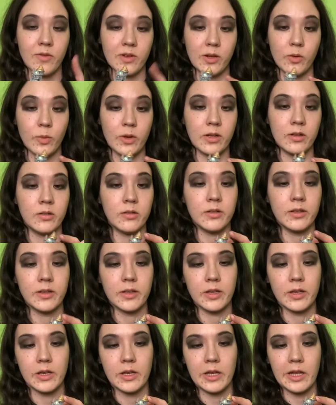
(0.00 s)
will
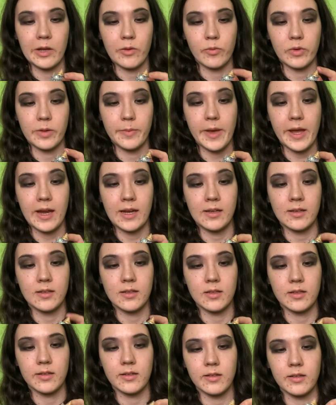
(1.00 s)
repaint
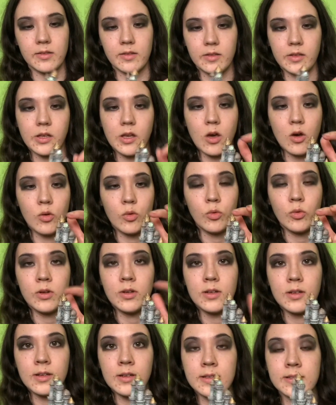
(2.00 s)
the gold
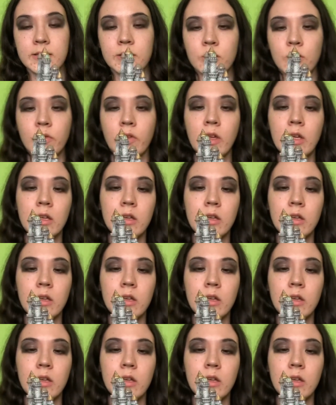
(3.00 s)
to silver,